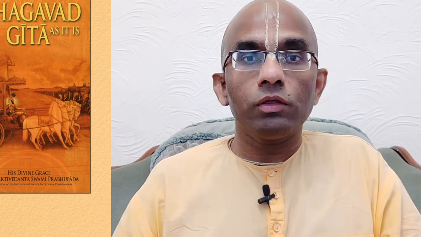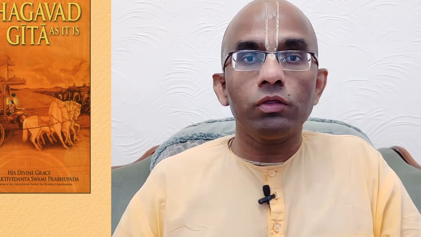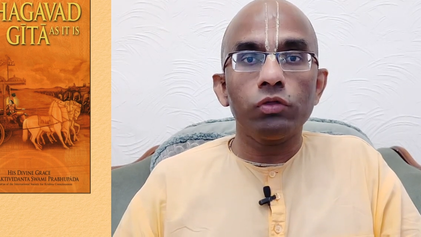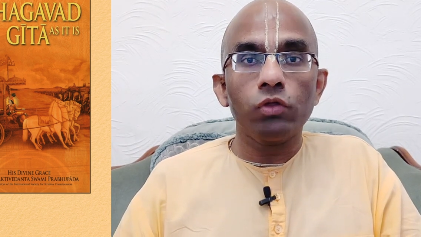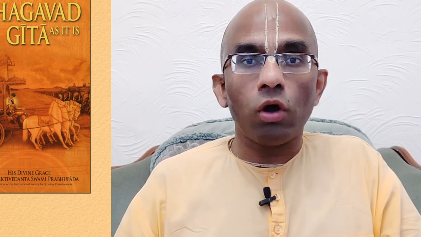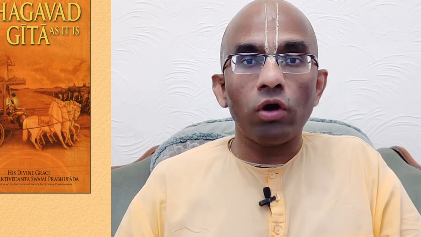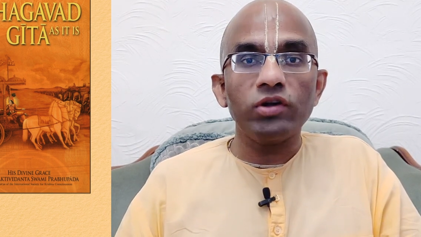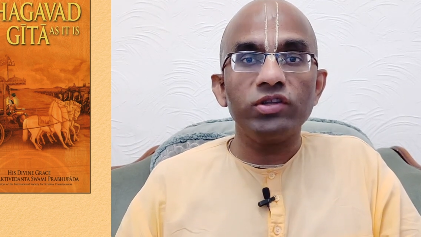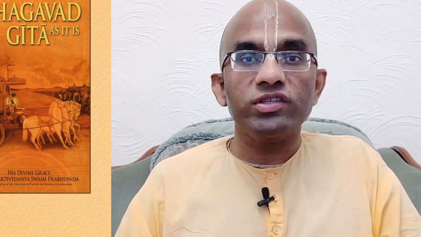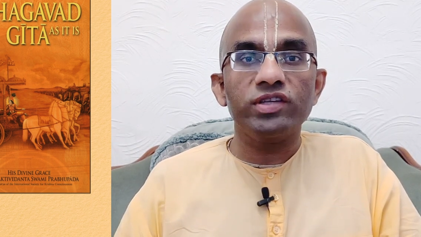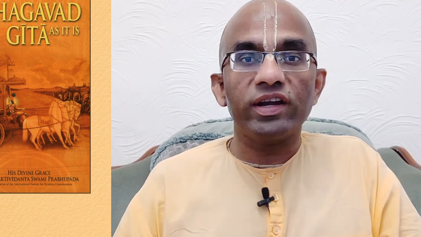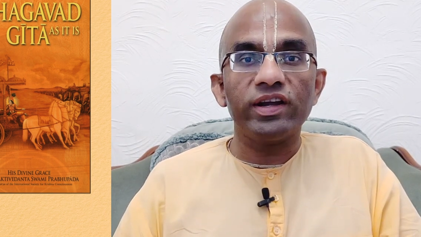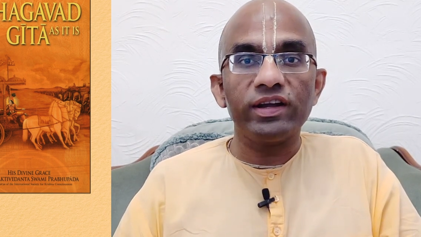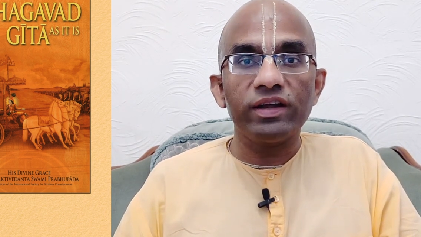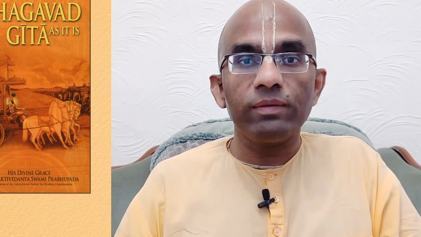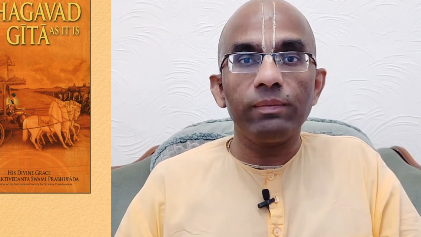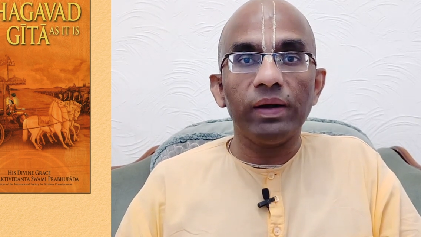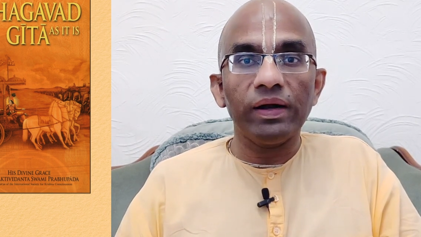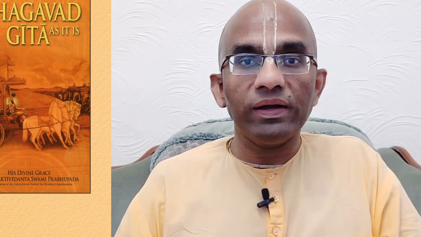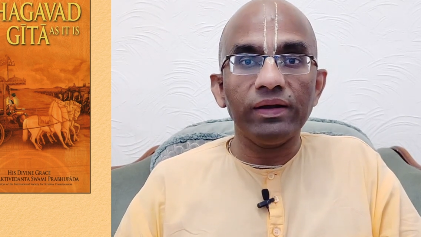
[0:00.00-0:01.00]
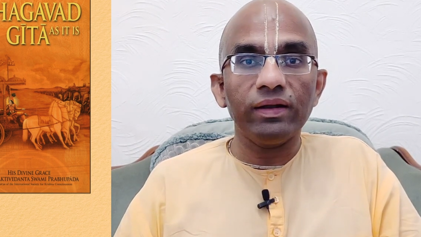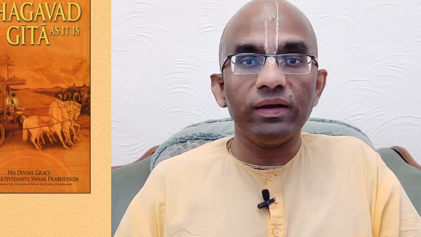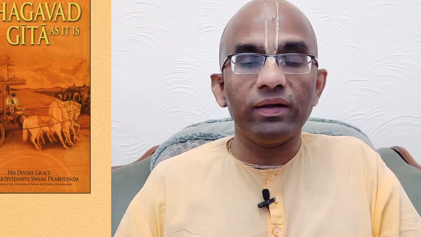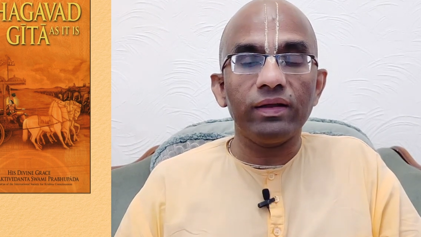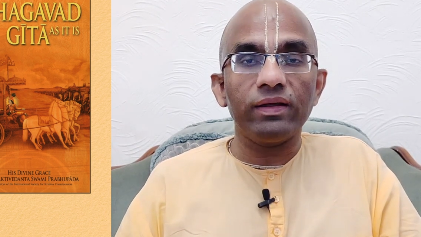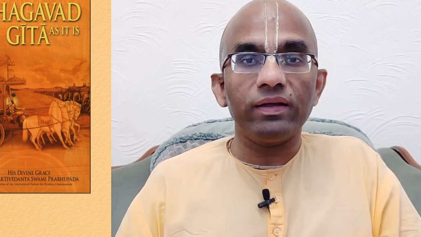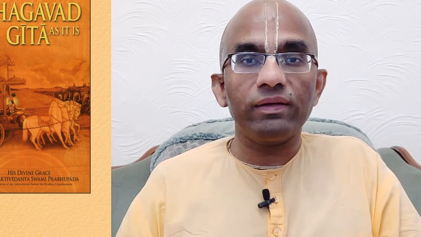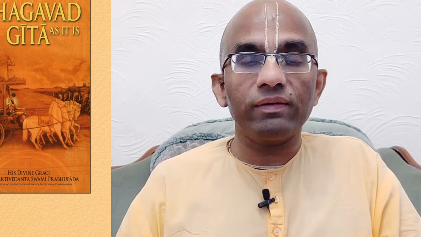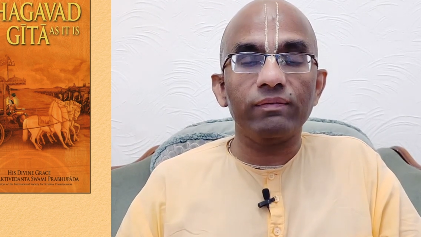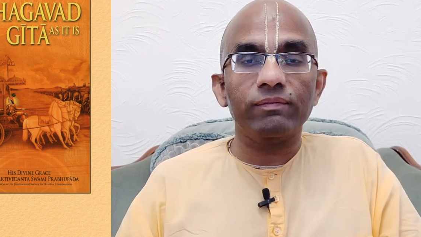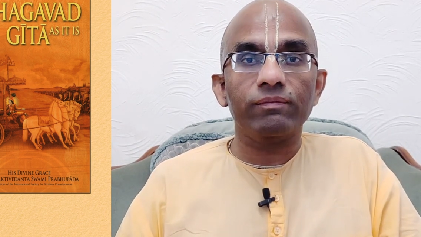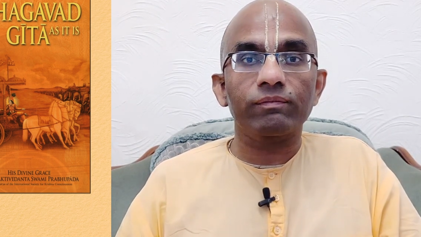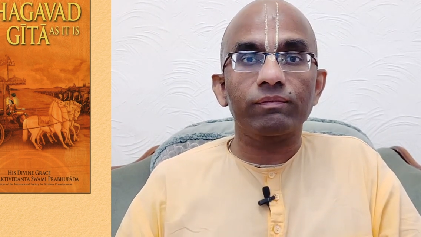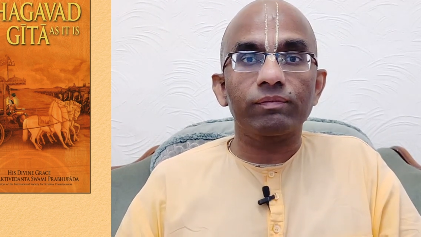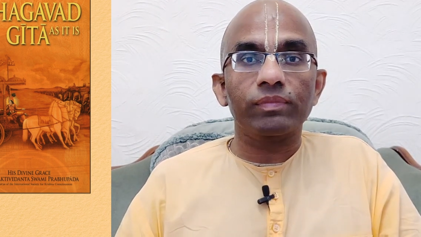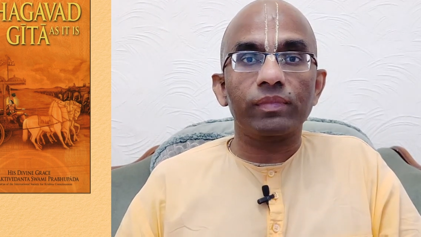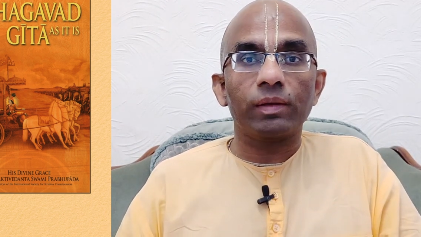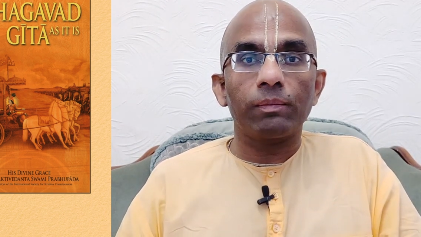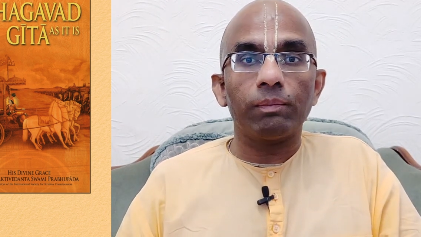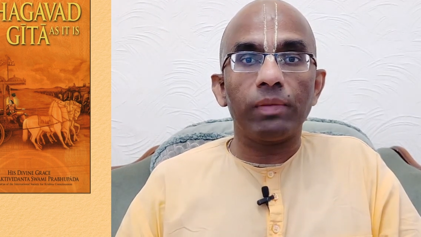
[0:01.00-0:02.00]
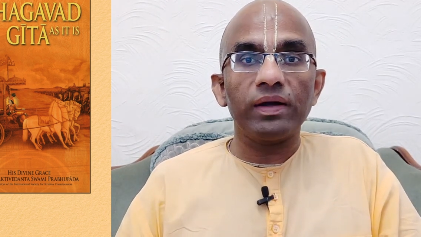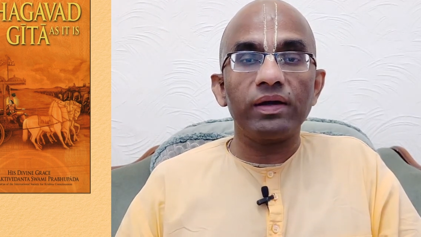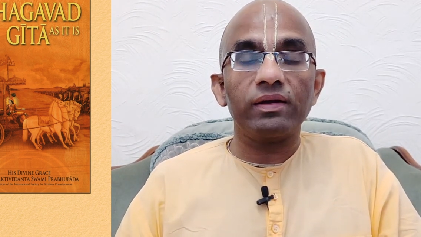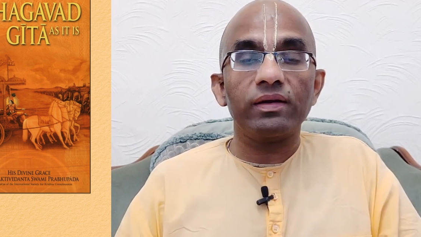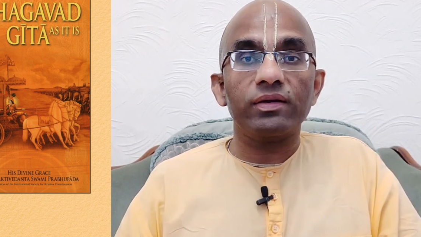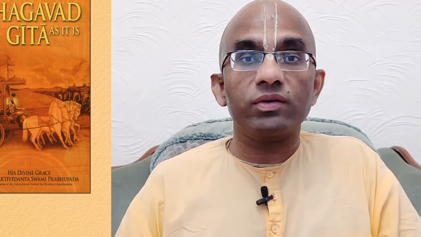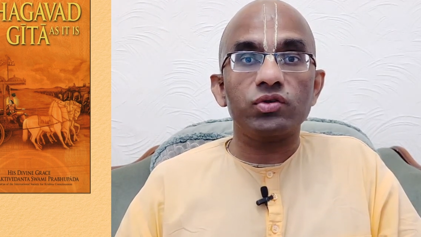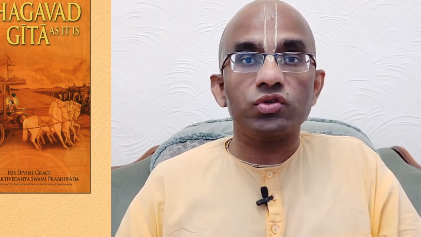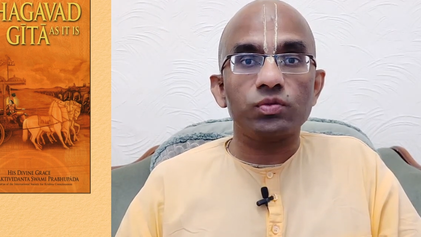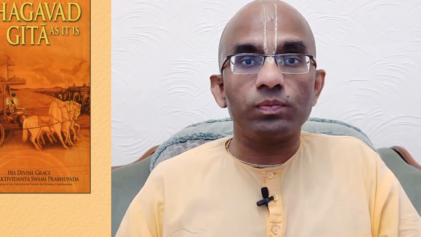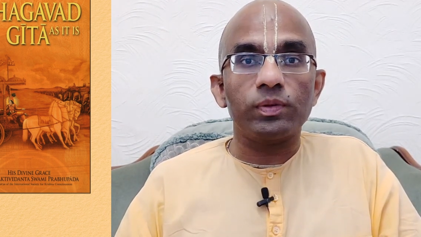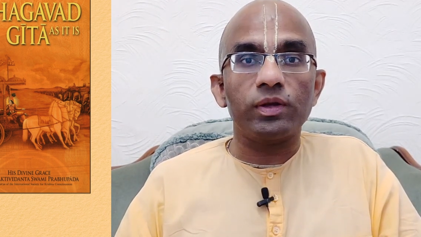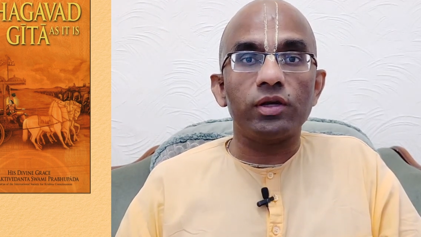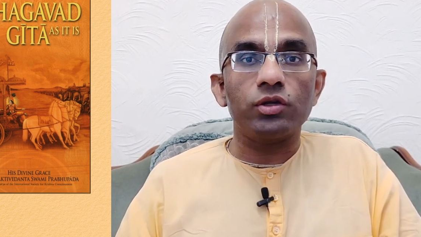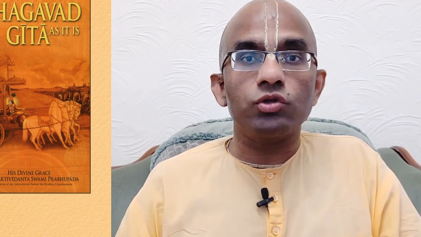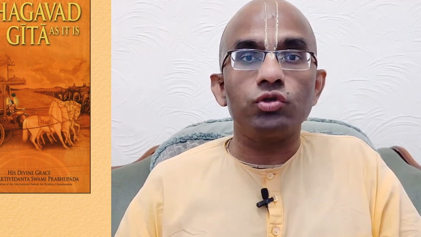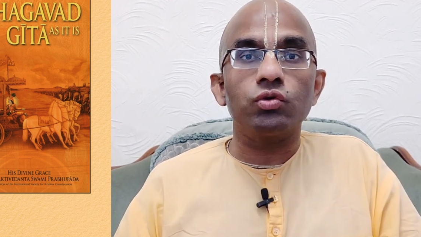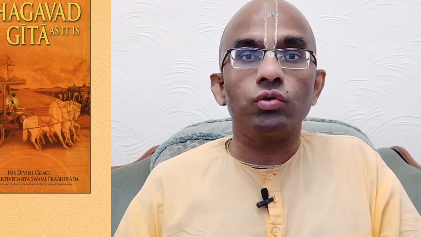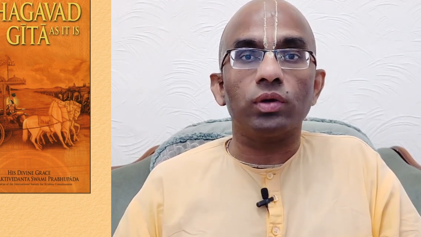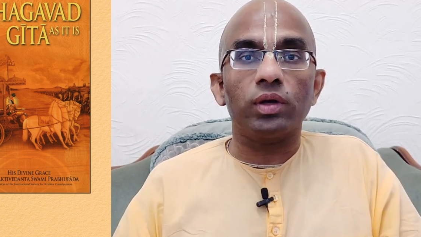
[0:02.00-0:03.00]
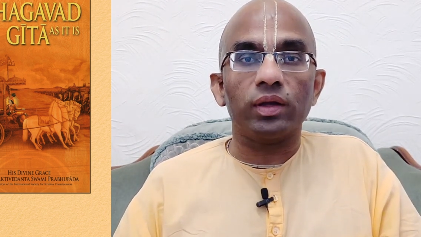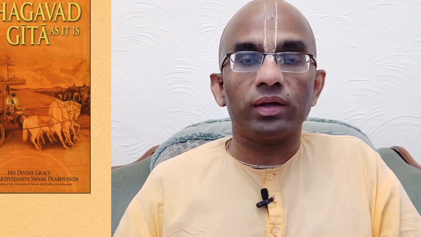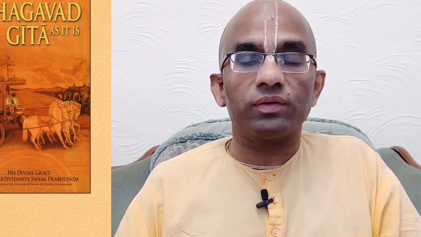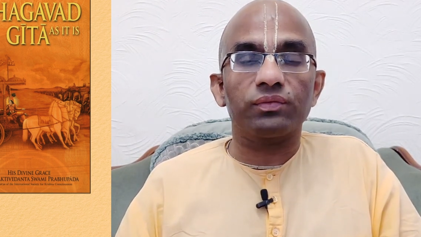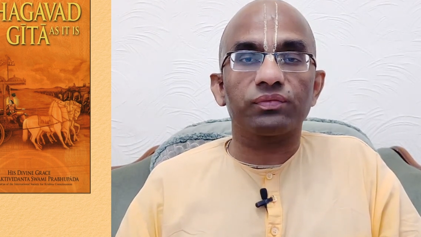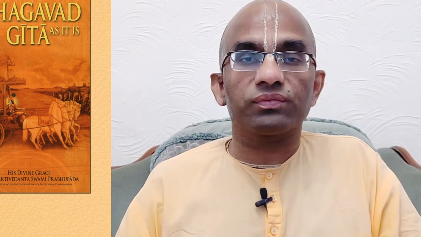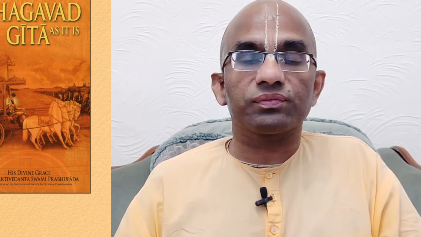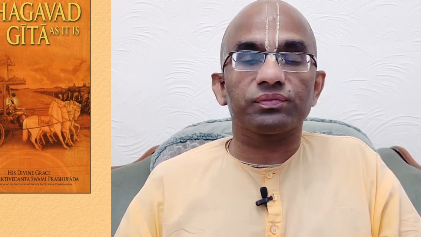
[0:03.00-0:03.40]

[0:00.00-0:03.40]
Not sentimentally, but spiritually.